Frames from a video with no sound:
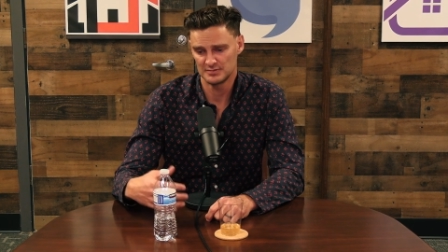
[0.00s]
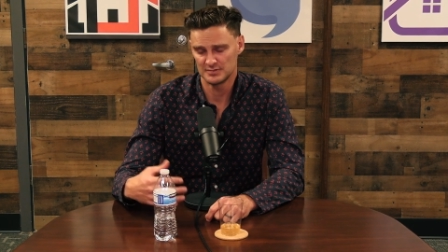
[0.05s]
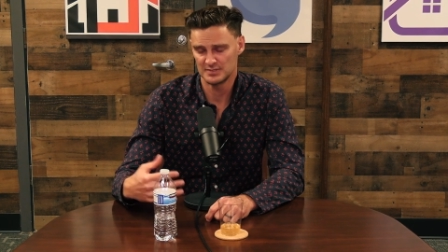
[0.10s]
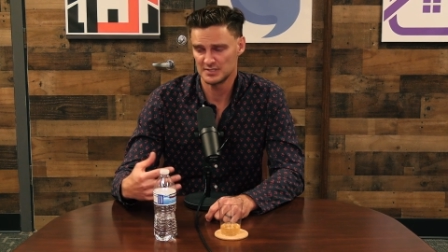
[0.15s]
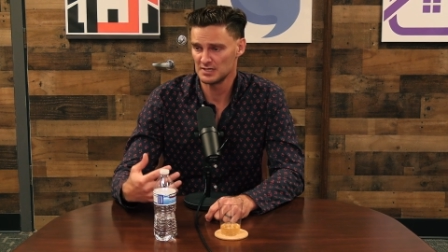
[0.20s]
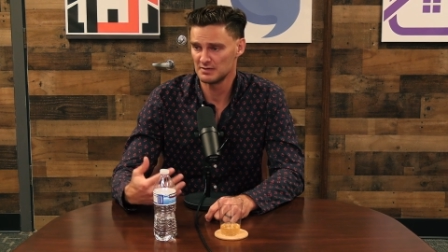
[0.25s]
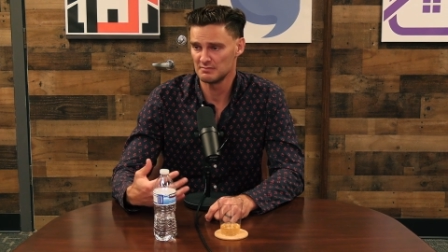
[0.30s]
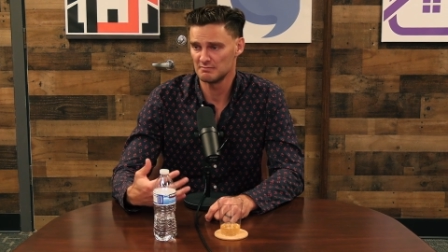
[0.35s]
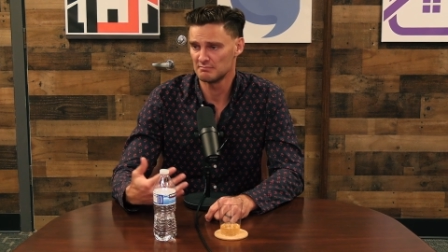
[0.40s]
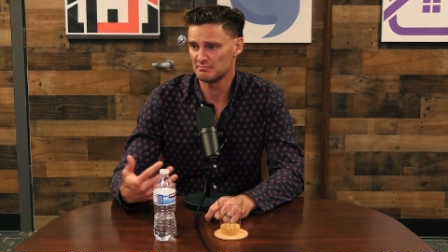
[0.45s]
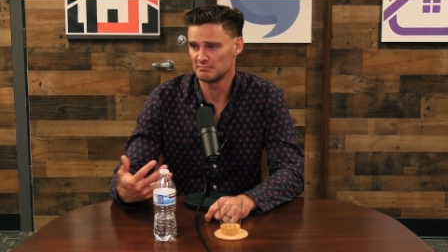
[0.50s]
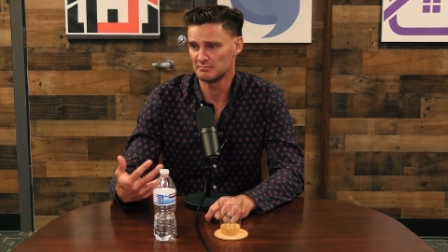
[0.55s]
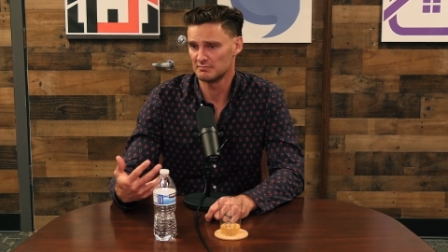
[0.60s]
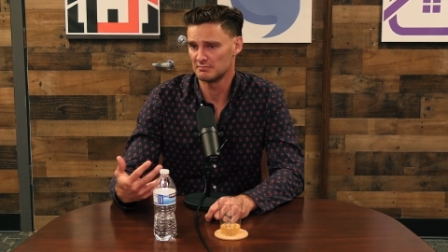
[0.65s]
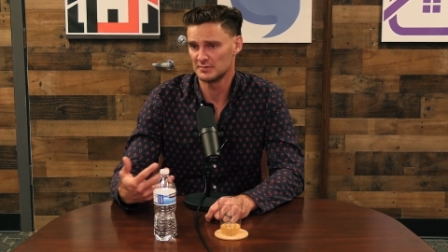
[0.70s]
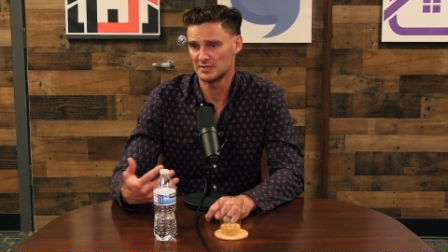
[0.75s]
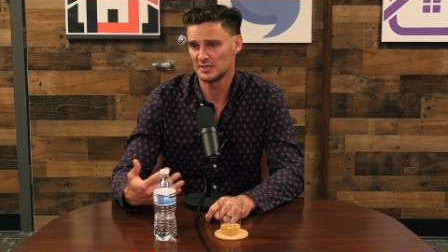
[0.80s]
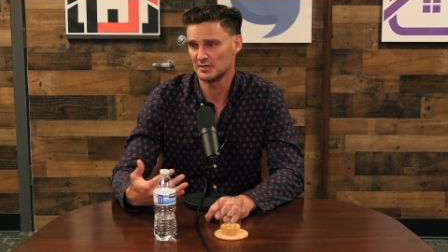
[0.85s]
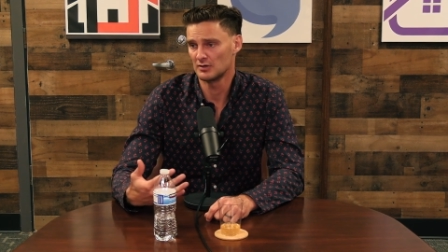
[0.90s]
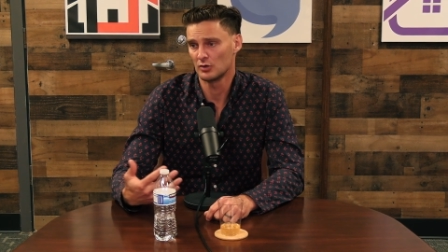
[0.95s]
Didn't
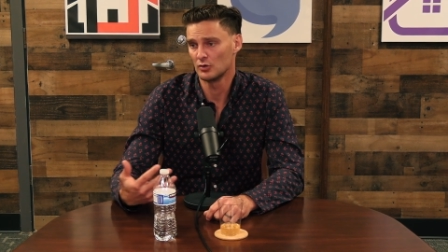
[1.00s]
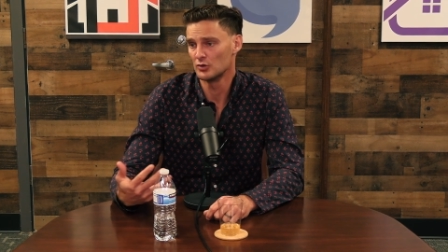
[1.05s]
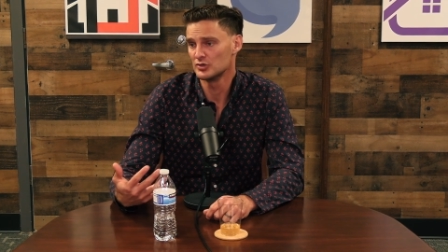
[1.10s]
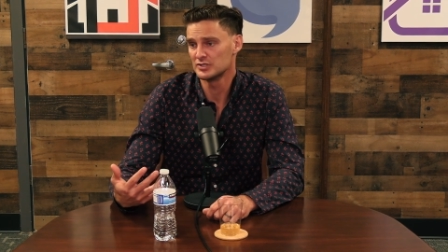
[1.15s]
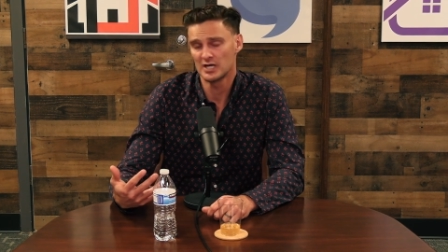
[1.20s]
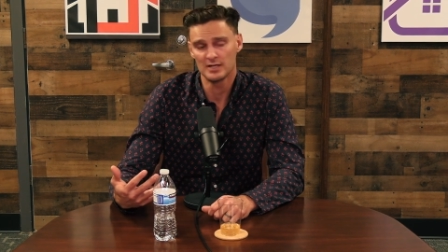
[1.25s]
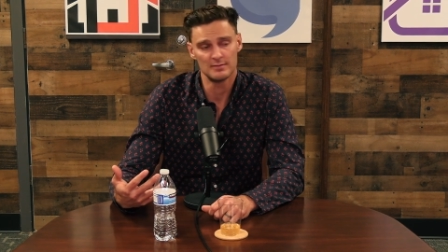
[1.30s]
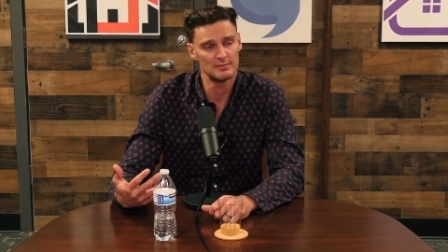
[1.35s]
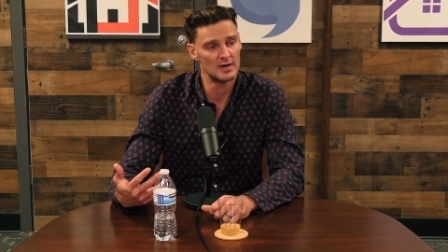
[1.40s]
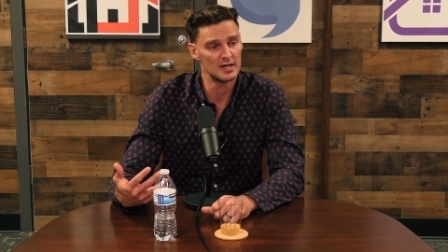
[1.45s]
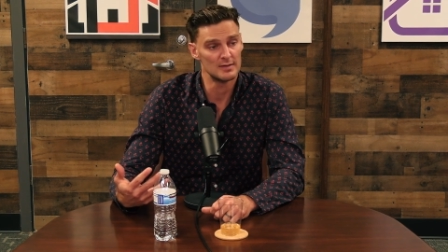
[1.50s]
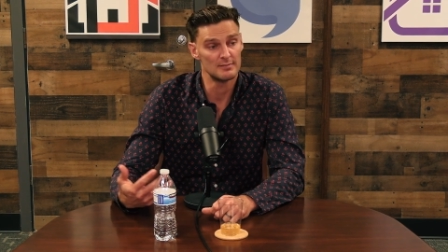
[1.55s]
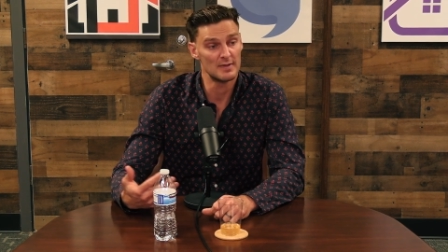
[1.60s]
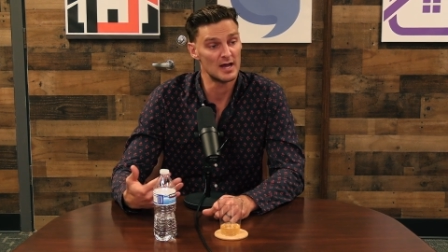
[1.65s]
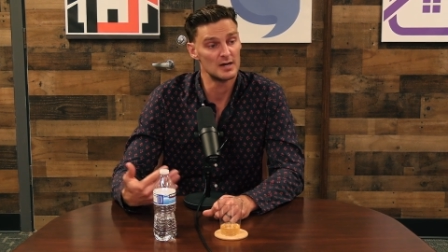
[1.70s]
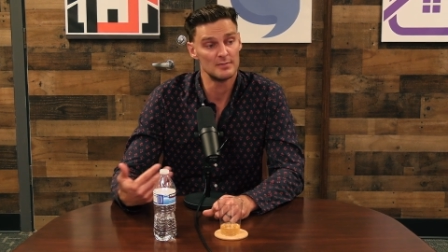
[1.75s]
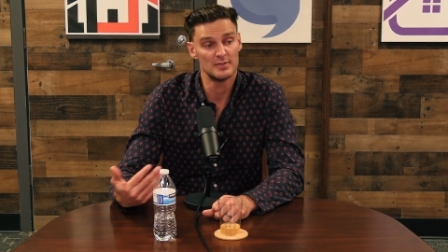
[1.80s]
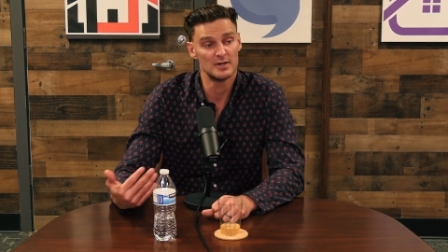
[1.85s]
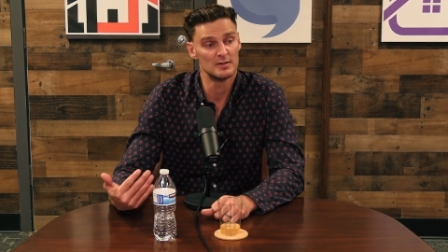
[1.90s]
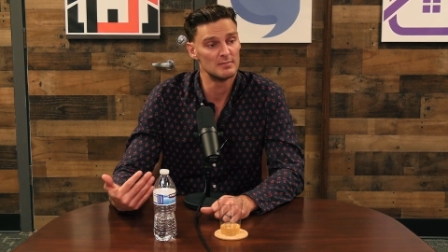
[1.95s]
didn't lose any money.
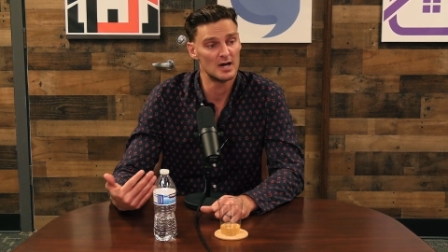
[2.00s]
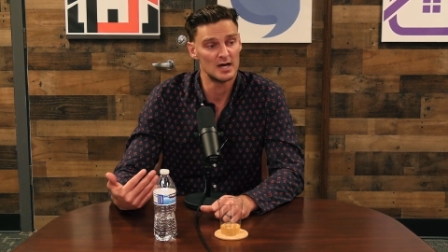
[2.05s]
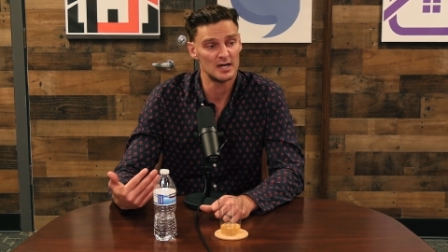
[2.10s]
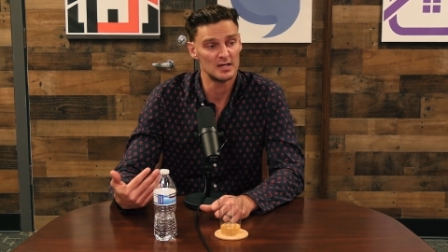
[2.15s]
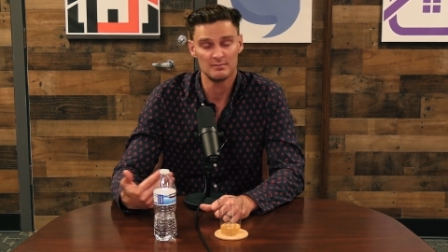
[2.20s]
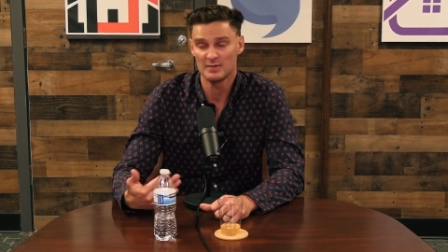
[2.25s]
Made a bit of money.